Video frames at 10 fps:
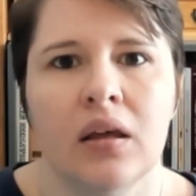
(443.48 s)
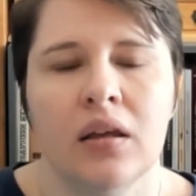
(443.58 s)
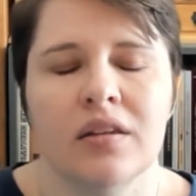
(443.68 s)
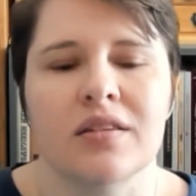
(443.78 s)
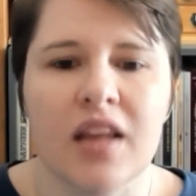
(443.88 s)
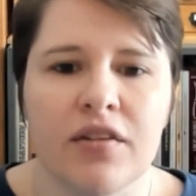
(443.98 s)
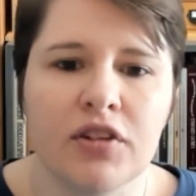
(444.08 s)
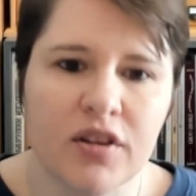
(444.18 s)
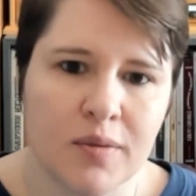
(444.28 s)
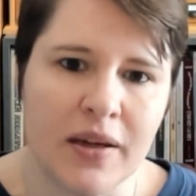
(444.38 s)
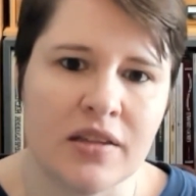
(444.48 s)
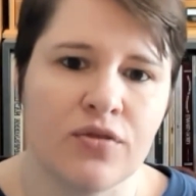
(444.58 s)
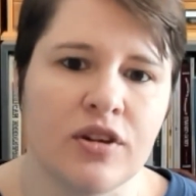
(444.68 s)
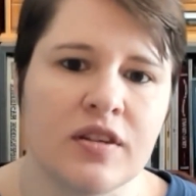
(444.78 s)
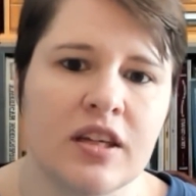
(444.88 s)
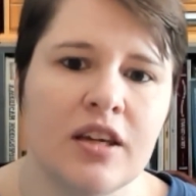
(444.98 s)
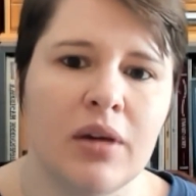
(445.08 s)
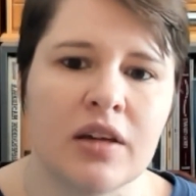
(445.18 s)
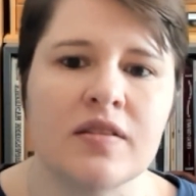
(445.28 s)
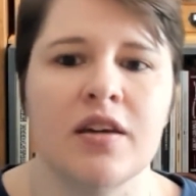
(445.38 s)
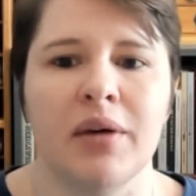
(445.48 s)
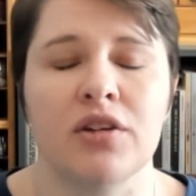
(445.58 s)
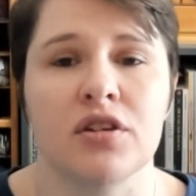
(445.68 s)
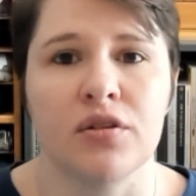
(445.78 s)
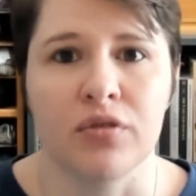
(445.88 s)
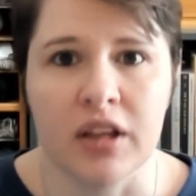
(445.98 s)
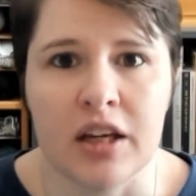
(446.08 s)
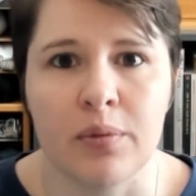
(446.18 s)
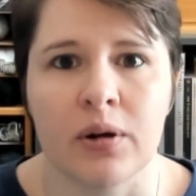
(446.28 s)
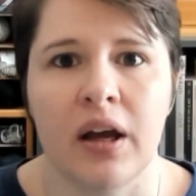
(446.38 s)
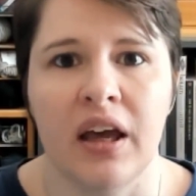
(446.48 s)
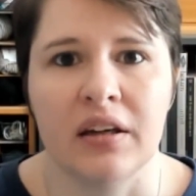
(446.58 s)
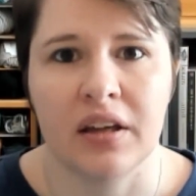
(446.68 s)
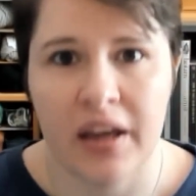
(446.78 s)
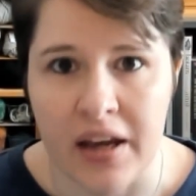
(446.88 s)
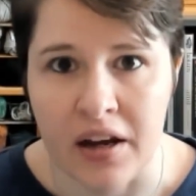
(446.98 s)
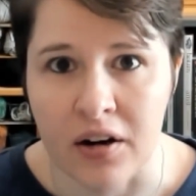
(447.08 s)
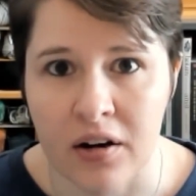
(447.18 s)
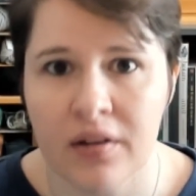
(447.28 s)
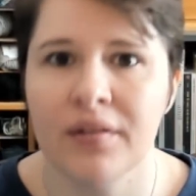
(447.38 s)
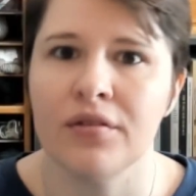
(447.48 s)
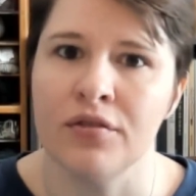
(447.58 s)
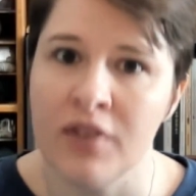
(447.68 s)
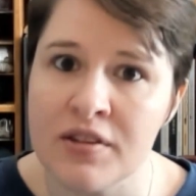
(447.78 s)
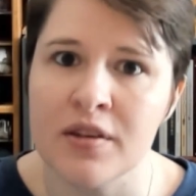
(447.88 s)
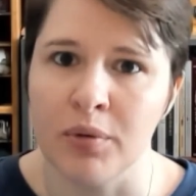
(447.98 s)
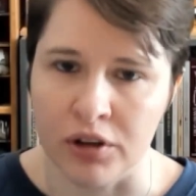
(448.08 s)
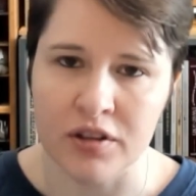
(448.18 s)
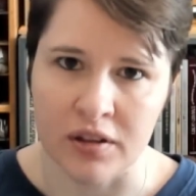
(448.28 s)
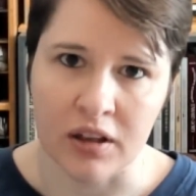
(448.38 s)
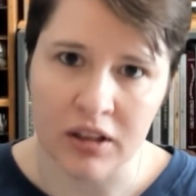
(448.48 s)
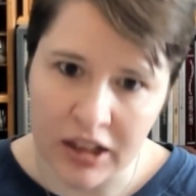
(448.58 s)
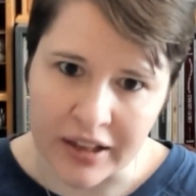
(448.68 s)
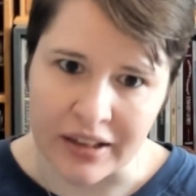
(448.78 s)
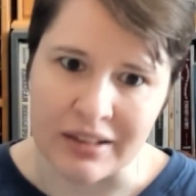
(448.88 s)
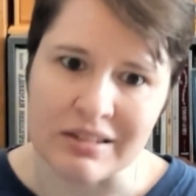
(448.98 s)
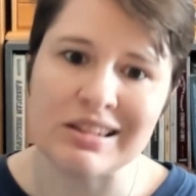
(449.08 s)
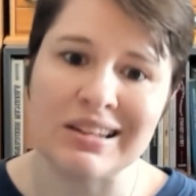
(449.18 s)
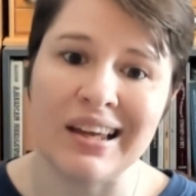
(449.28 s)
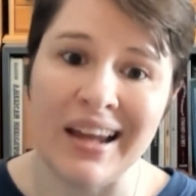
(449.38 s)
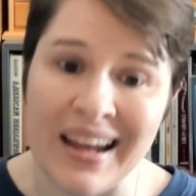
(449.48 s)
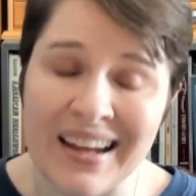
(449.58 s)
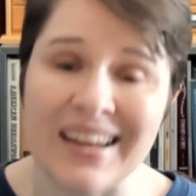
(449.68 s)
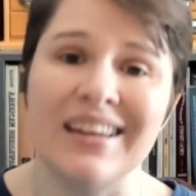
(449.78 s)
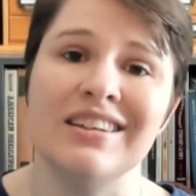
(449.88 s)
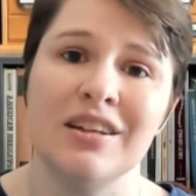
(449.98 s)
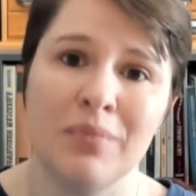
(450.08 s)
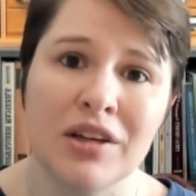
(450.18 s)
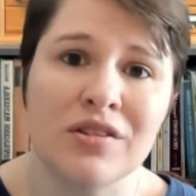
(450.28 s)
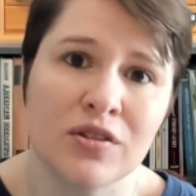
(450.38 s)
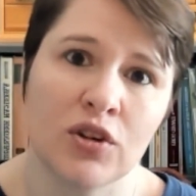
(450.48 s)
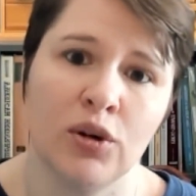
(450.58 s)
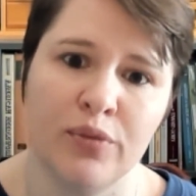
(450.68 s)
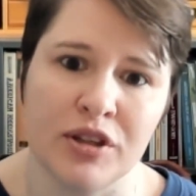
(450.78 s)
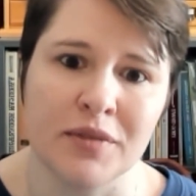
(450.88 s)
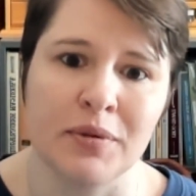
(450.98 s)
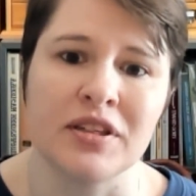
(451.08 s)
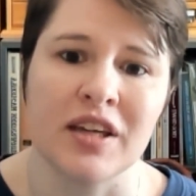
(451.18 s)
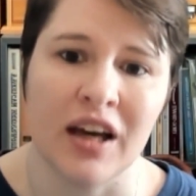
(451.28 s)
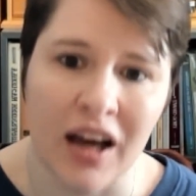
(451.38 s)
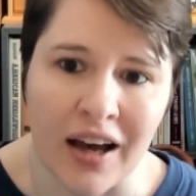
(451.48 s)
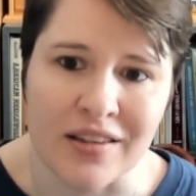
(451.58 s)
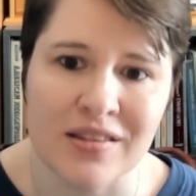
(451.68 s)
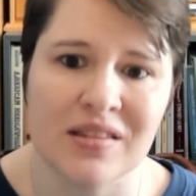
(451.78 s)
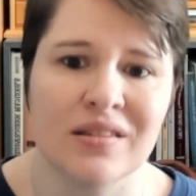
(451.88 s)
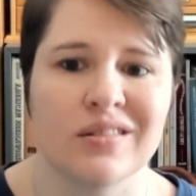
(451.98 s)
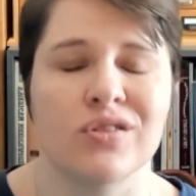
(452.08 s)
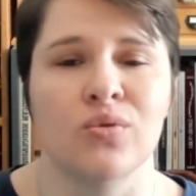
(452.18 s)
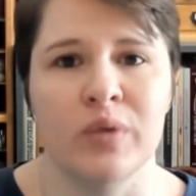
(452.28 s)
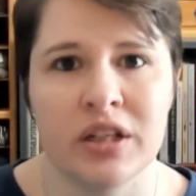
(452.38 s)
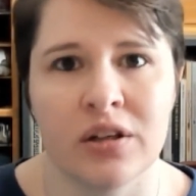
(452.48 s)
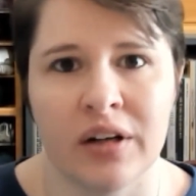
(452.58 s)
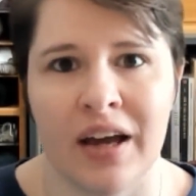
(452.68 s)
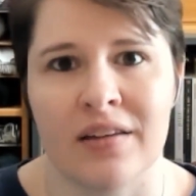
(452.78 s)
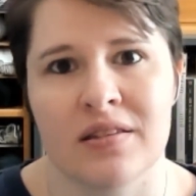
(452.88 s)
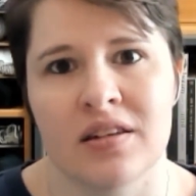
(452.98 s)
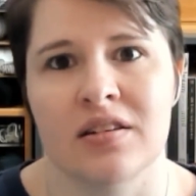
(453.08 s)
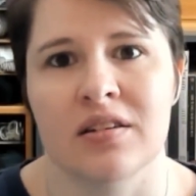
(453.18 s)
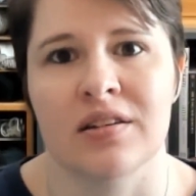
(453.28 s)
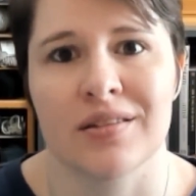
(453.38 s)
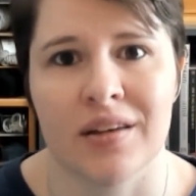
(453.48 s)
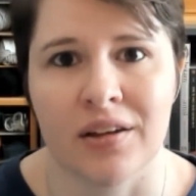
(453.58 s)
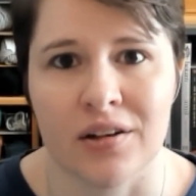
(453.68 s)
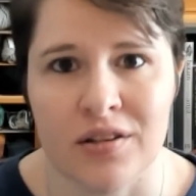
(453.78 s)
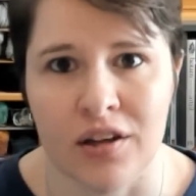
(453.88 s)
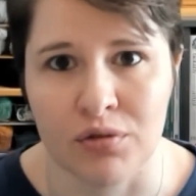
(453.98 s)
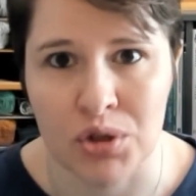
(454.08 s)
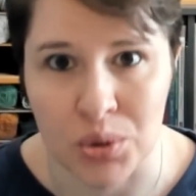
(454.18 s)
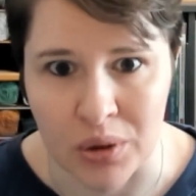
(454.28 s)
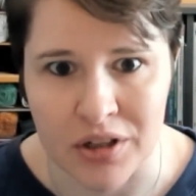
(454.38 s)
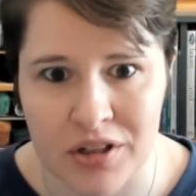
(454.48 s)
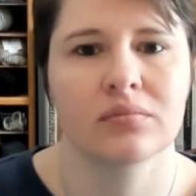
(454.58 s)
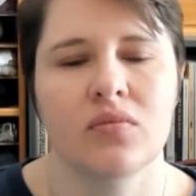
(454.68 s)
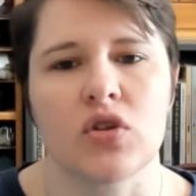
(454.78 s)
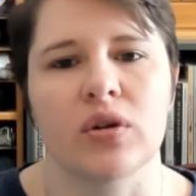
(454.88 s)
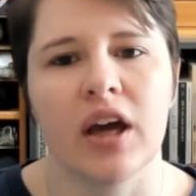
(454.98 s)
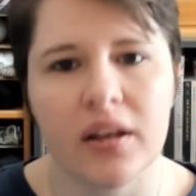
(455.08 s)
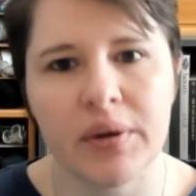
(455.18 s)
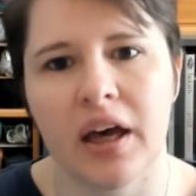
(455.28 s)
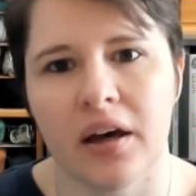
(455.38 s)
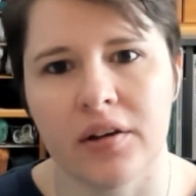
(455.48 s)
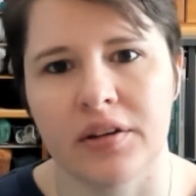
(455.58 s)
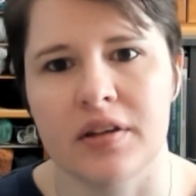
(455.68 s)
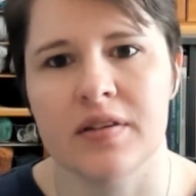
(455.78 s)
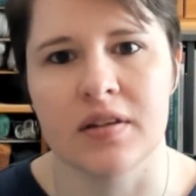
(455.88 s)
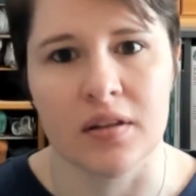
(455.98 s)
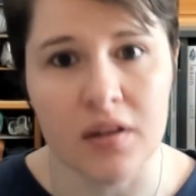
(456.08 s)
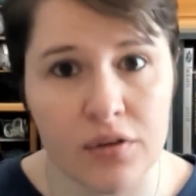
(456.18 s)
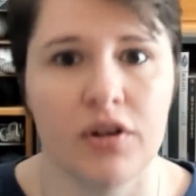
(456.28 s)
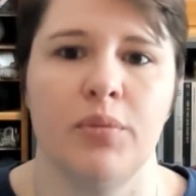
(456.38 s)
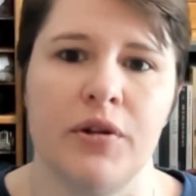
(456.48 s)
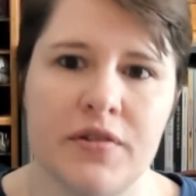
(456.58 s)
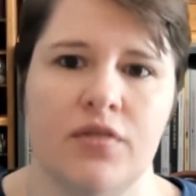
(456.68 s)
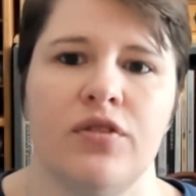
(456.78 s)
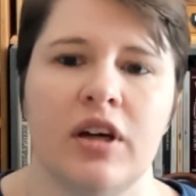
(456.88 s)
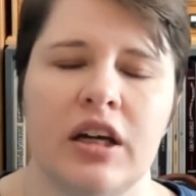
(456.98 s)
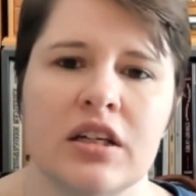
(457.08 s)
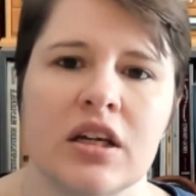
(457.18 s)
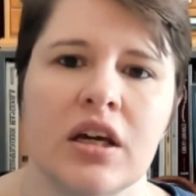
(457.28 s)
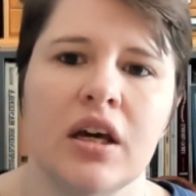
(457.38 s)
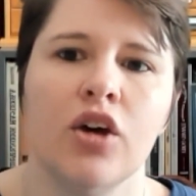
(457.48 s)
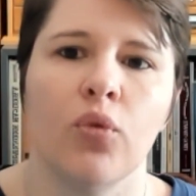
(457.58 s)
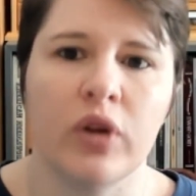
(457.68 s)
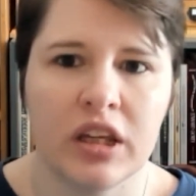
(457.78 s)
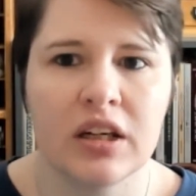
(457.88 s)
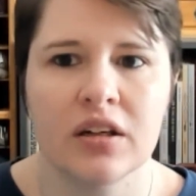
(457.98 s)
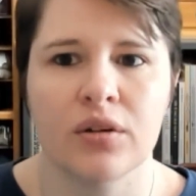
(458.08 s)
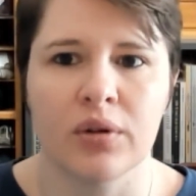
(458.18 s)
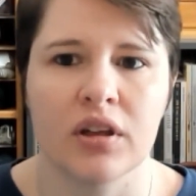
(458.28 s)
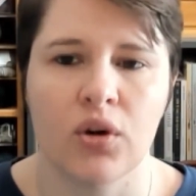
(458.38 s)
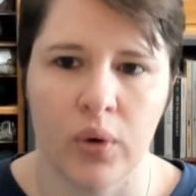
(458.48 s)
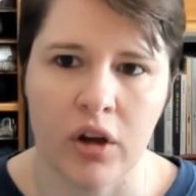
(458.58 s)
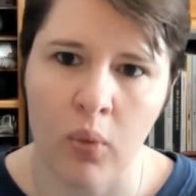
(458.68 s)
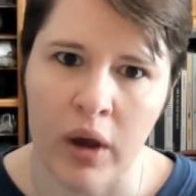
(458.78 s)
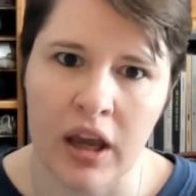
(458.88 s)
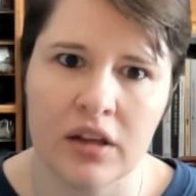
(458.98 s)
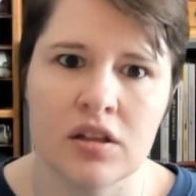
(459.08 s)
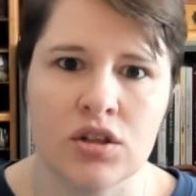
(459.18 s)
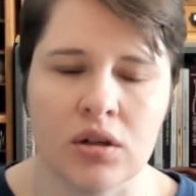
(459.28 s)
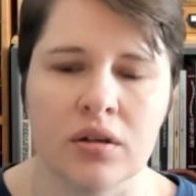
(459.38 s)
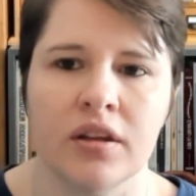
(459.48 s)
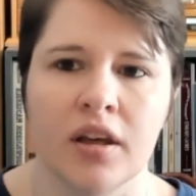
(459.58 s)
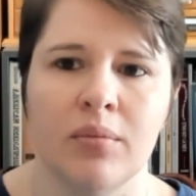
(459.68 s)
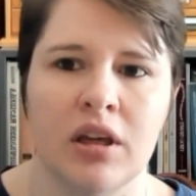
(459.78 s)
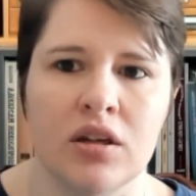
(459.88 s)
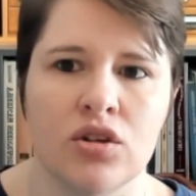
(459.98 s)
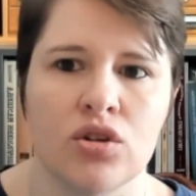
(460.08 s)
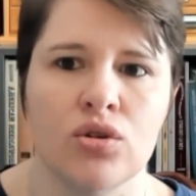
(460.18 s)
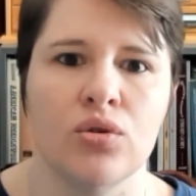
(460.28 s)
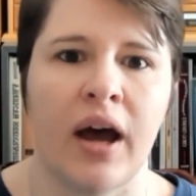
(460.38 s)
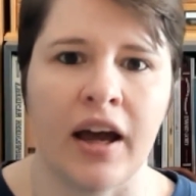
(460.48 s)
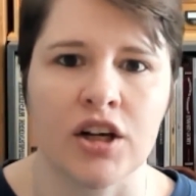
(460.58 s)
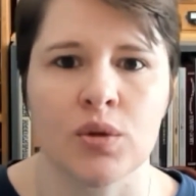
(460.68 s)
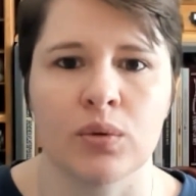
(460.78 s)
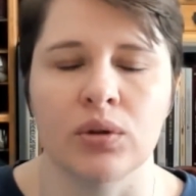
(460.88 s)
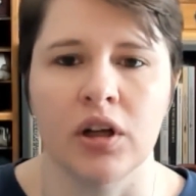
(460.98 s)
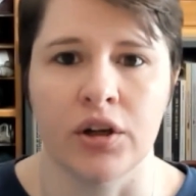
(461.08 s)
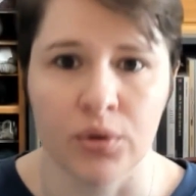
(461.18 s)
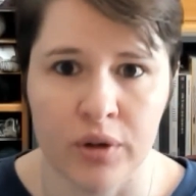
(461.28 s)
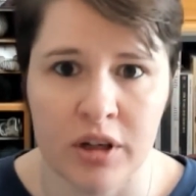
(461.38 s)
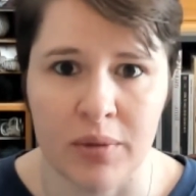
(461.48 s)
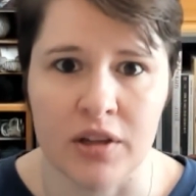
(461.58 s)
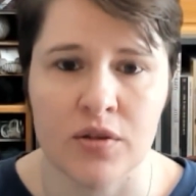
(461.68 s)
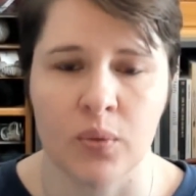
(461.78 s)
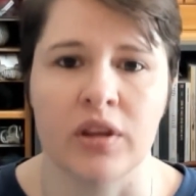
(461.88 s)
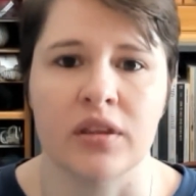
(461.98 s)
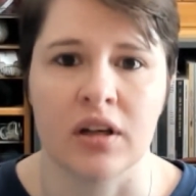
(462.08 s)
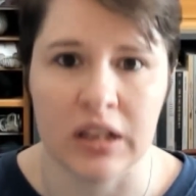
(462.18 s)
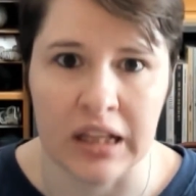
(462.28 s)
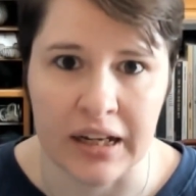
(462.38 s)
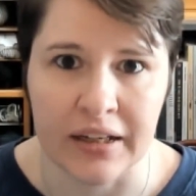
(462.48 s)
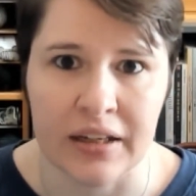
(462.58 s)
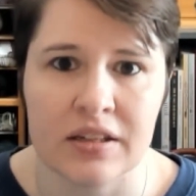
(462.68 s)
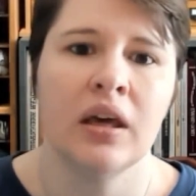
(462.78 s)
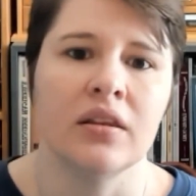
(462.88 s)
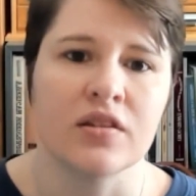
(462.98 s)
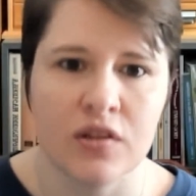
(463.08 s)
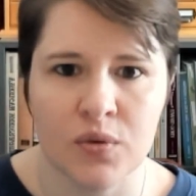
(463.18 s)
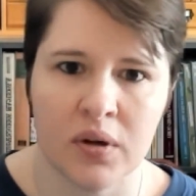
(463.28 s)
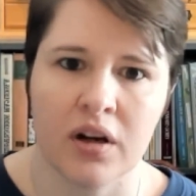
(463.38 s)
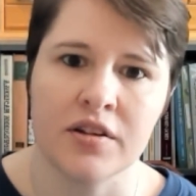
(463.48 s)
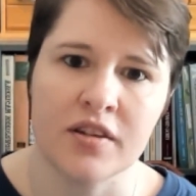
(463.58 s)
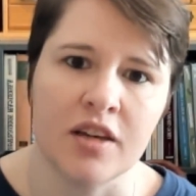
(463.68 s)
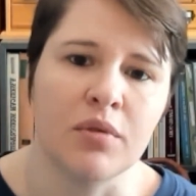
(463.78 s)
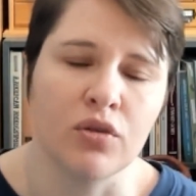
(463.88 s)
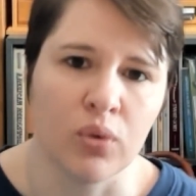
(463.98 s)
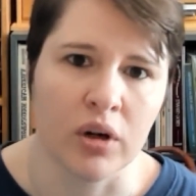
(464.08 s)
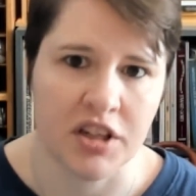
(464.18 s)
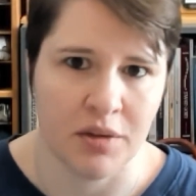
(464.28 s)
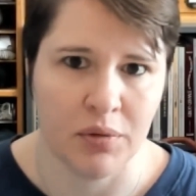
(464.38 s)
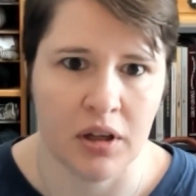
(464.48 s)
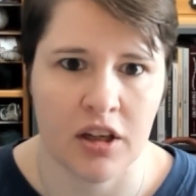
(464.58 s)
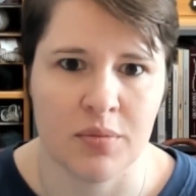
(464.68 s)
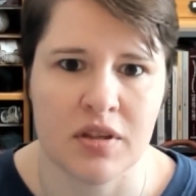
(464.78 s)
This level of specificity makes the amount of labor and care visible to the client, and it makes the scope visible to us, so we don't accidentally sell ourselves short. So now that we had all these deliverables defined, we needed a really quick way to turn them into actual agreements with the client. This is where our statement of work template comes